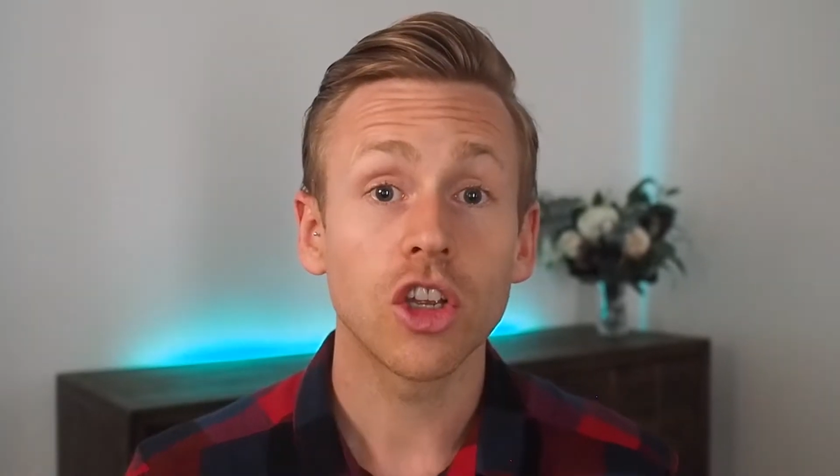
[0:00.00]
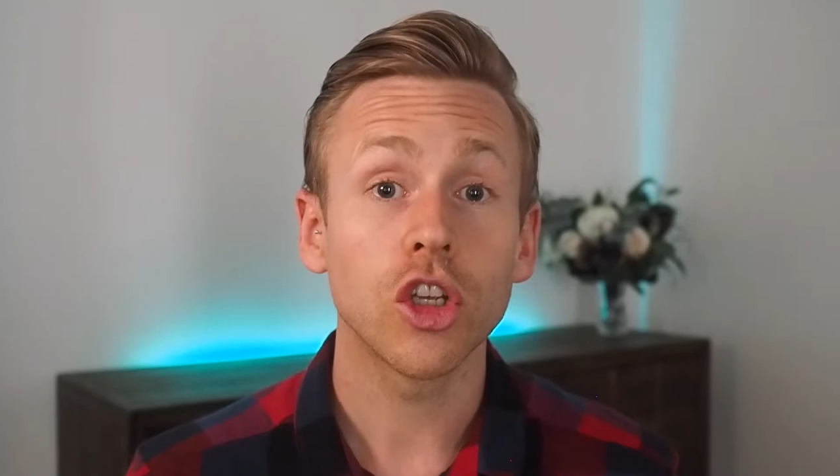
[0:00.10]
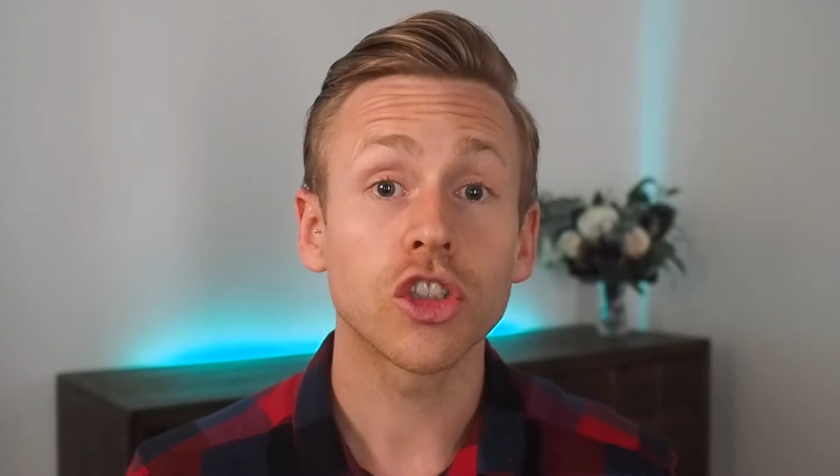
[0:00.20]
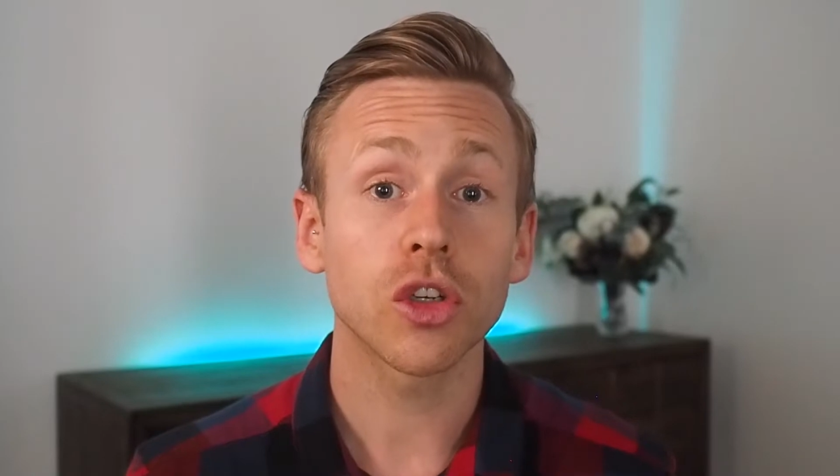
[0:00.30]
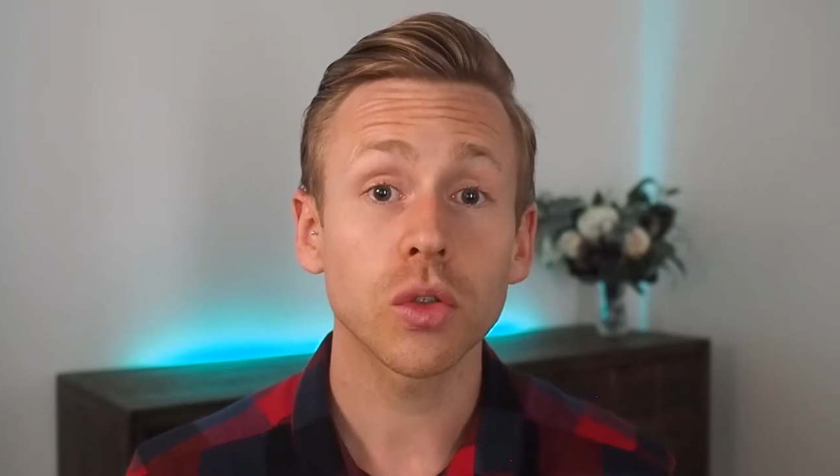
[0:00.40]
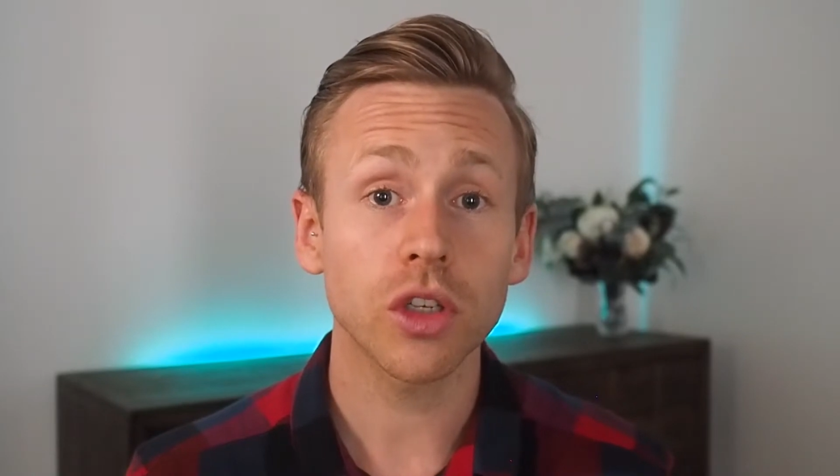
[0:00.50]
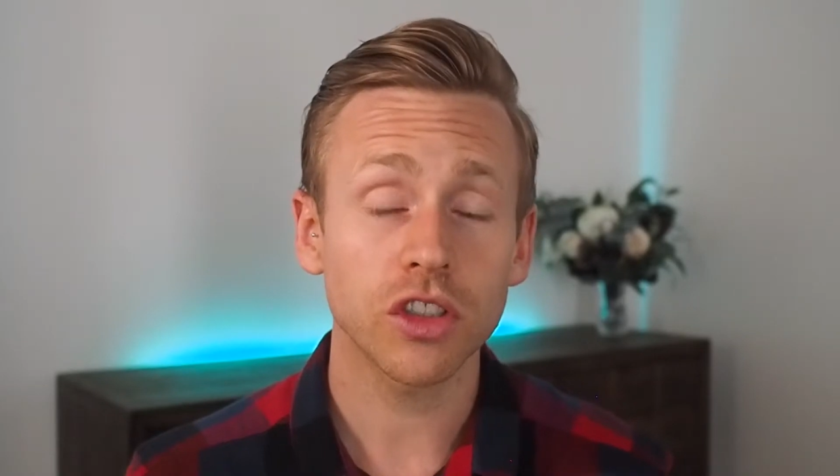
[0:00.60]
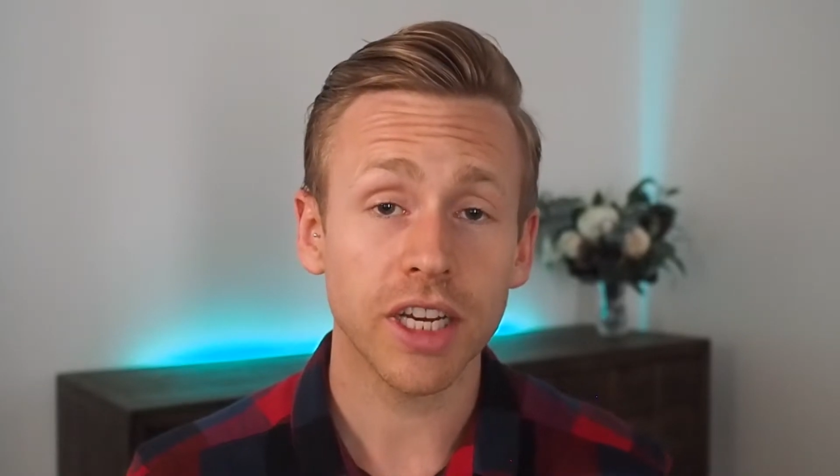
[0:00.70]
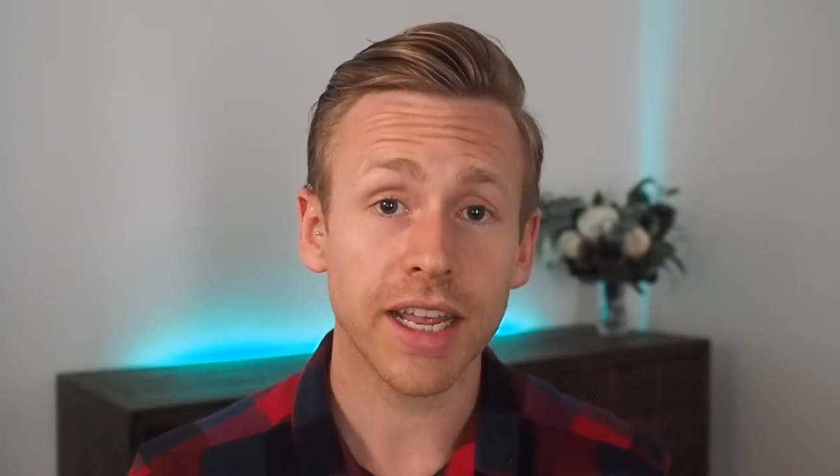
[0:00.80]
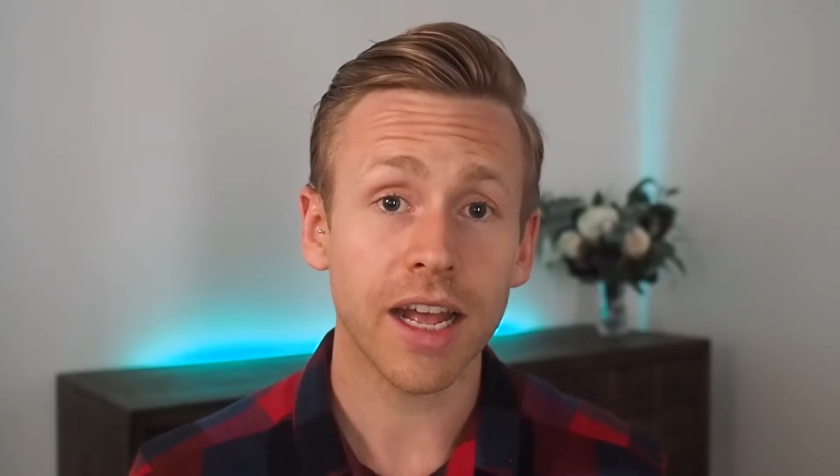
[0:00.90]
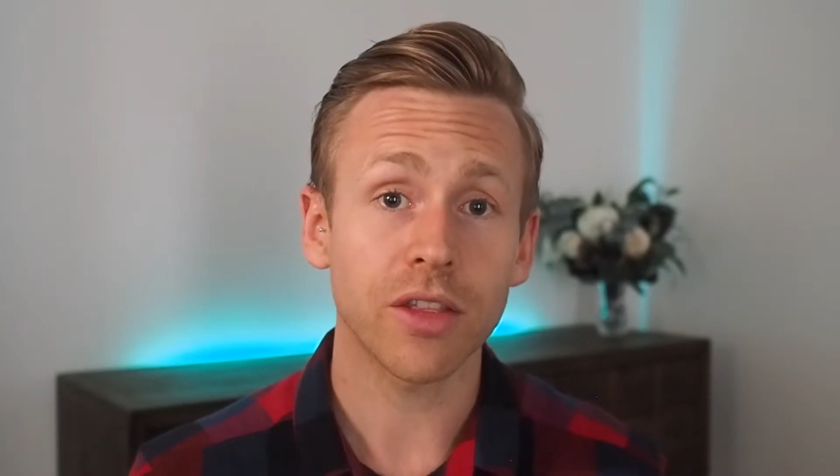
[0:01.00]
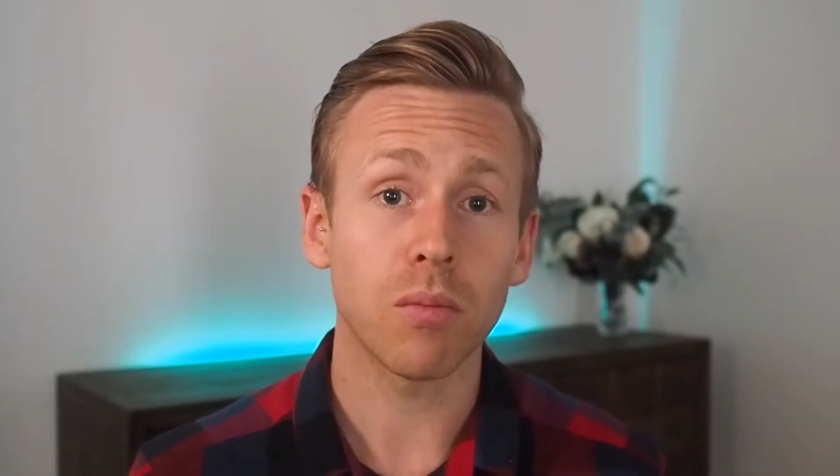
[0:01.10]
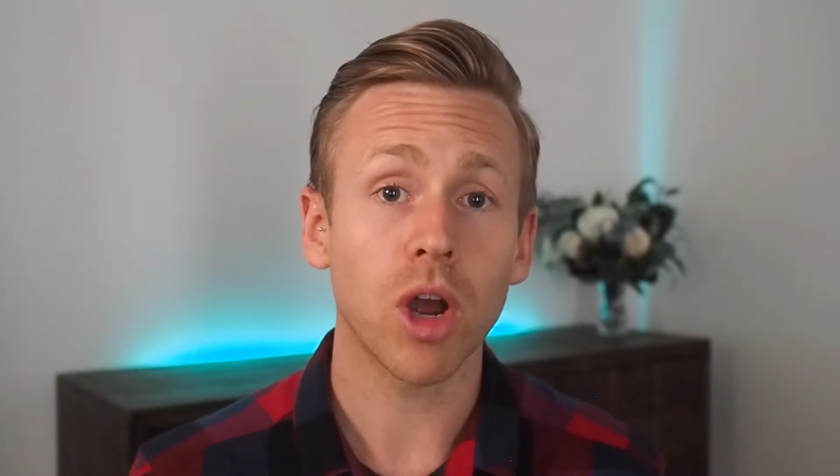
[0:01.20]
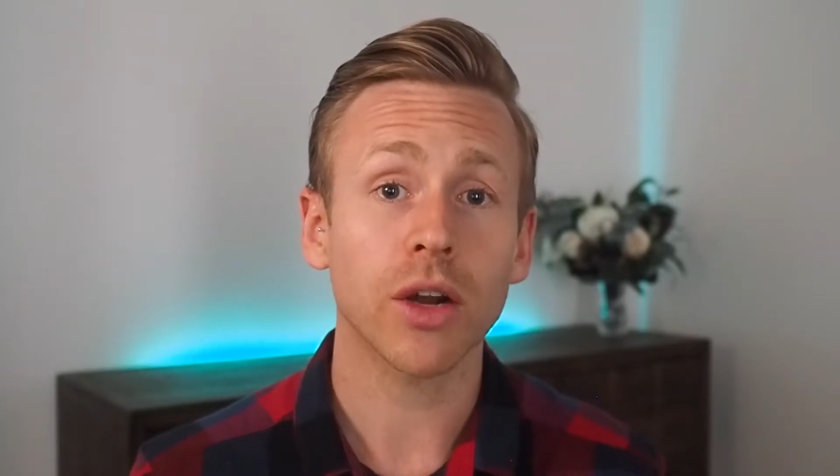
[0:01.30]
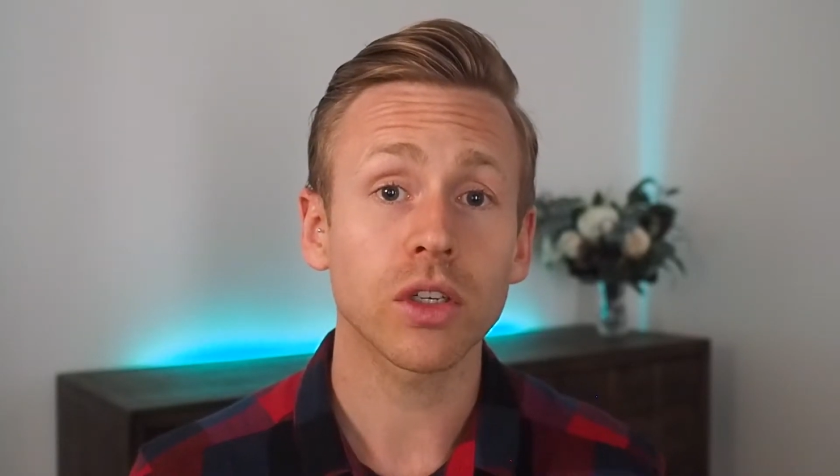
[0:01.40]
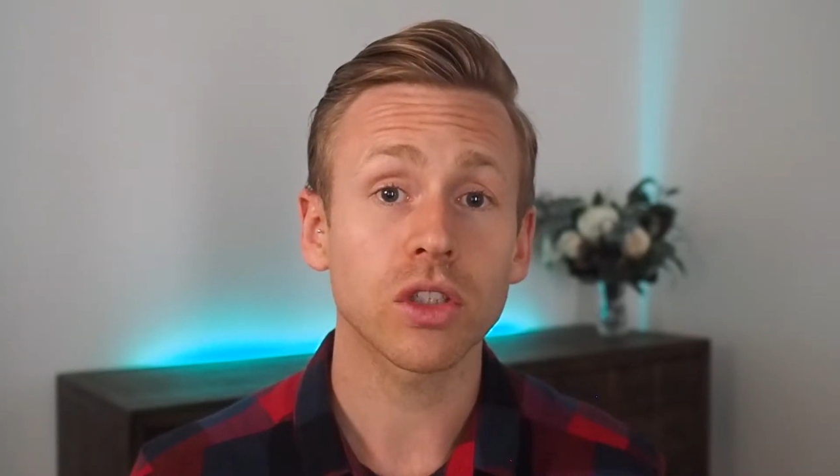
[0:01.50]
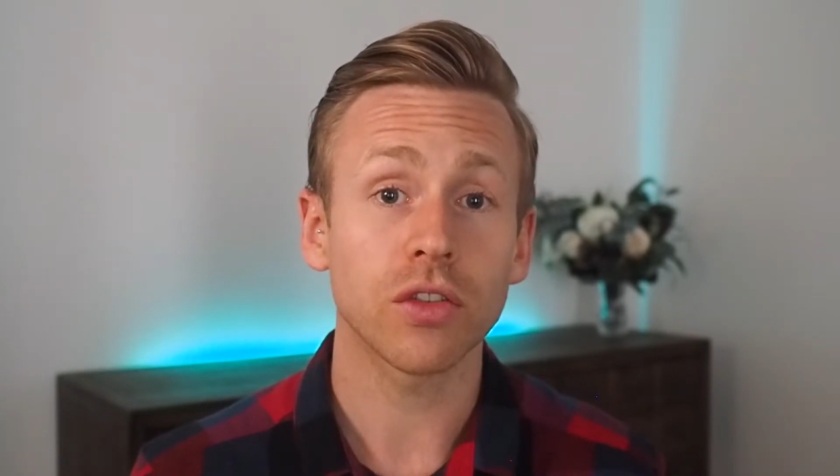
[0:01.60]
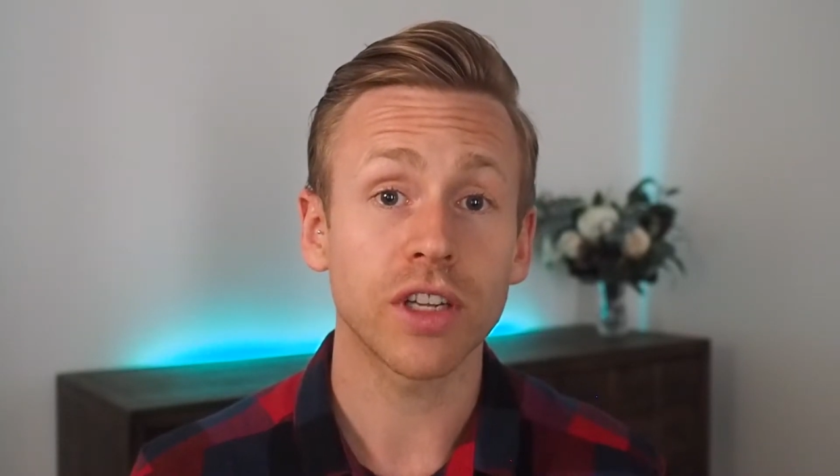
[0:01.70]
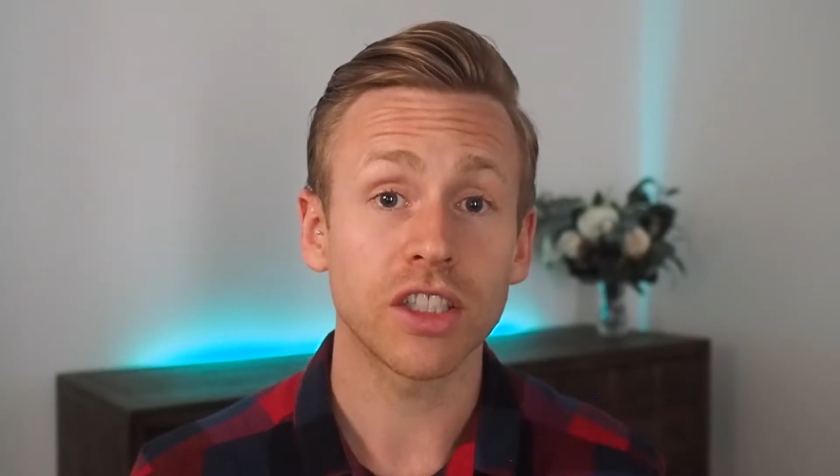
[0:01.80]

You should also check out the Microsoft